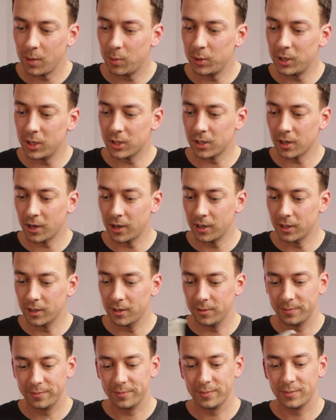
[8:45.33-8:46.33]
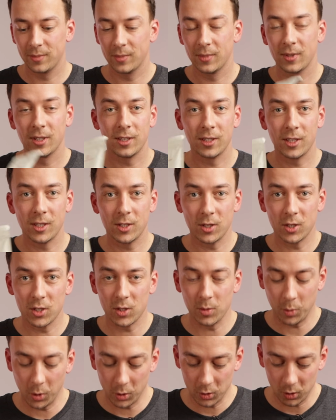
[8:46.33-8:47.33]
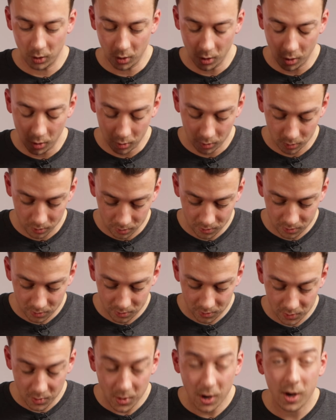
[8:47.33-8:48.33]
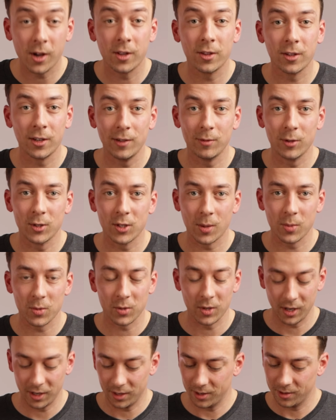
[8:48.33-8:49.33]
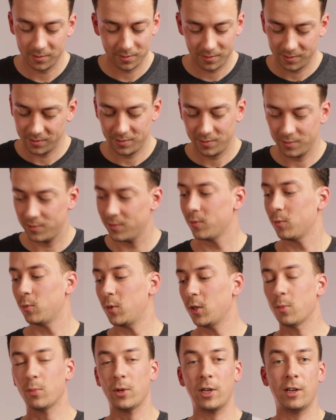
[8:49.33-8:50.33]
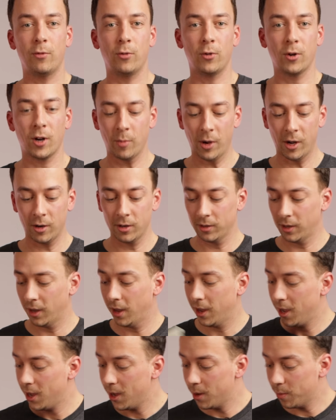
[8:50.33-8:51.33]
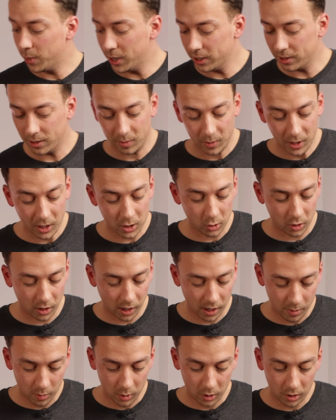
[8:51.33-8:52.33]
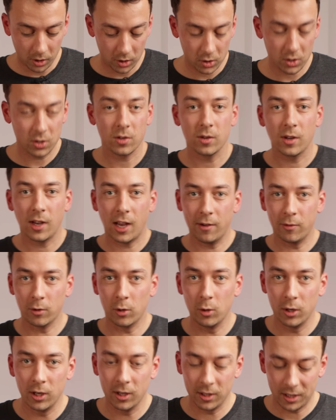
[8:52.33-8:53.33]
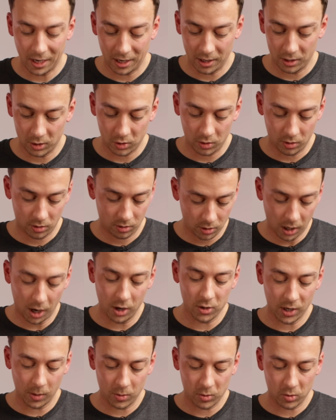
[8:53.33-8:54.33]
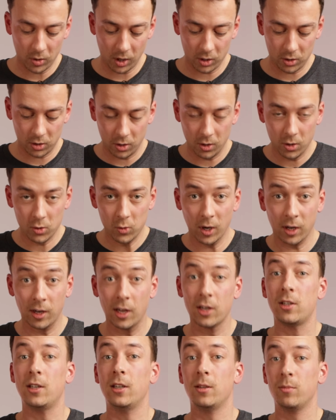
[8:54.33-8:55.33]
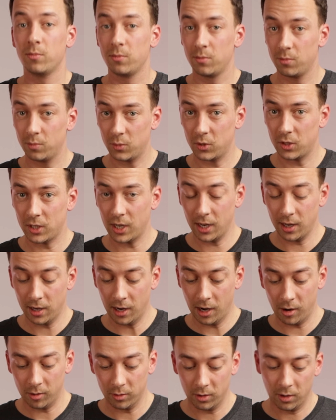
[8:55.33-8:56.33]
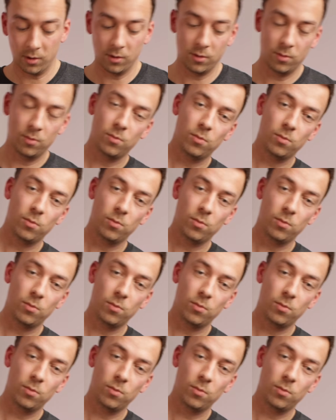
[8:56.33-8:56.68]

APT Start. This is supposed to go underneath the substrate. We completely forgot about it. But it's okay, because I've glued the entire hardscape structure, so I can actually take it out,